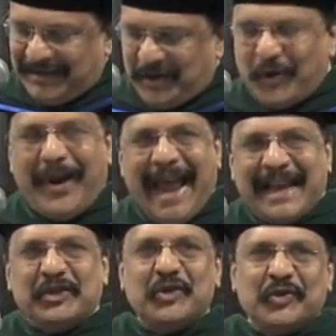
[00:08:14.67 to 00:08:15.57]
your
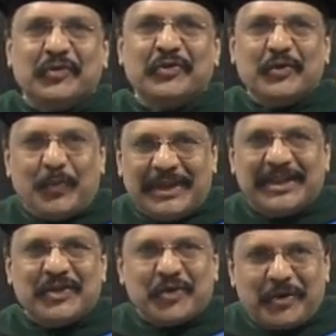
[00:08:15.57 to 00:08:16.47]
attitude will
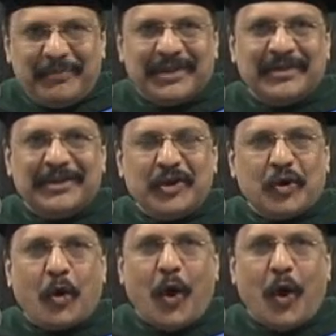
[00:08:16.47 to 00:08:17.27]
determine your